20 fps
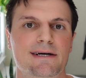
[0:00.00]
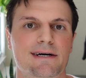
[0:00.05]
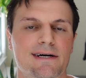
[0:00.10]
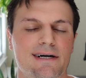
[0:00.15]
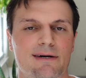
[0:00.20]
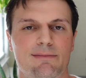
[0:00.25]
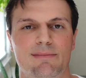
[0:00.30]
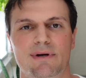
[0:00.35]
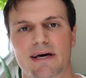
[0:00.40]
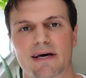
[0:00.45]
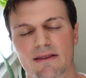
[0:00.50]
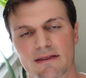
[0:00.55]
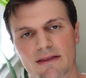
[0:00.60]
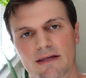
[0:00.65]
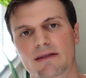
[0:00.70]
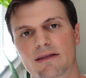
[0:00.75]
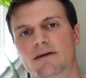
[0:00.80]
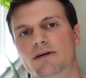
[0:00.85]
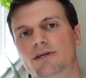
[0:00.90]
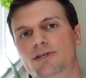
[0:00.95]
But I
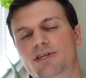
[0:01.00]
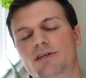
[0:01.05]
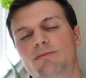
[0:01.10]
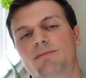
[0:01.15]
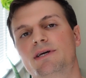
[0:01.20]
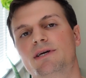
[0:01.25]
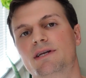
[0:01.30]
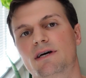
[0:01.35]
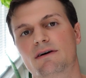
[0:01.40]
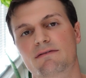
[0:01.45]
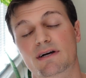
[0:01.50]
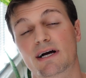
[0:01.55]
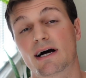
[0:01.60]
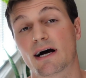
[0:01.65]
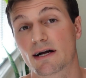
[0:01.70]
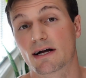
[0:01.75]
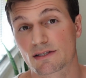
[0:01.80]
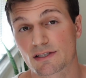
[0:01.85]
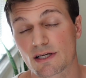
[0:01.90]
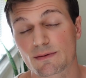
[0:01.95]
think there should be enough
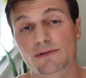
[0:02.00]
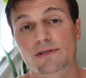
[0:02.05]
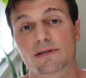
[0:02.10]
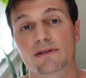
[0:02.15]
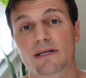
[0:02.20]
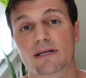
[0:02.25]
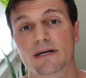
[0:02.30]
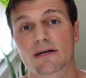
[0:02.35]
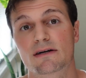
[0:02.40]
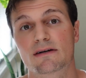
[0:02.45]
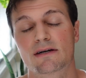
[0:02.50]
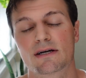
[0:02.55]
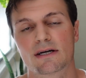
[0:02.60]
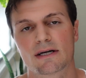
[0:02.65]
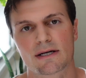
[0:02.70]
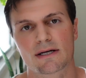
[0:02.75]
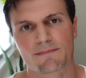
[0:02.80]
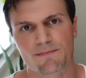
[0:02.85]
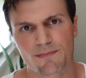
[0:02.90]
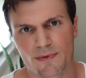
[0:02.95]
concepts in there
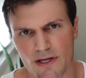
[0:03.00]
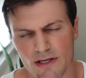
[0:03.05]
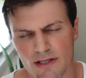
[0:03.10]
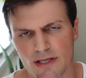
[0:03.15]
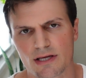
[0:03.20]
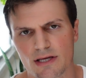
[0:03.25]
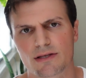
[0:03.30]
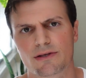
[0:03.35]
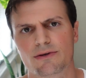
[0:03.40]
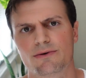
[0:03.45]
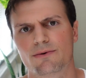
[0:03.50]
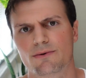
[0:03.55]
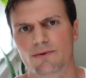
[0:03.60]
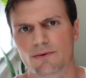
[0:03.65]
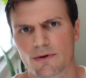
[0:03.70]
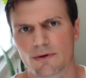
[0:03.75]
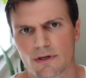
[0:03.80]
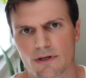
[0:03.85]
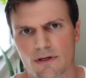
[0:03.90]
that get you,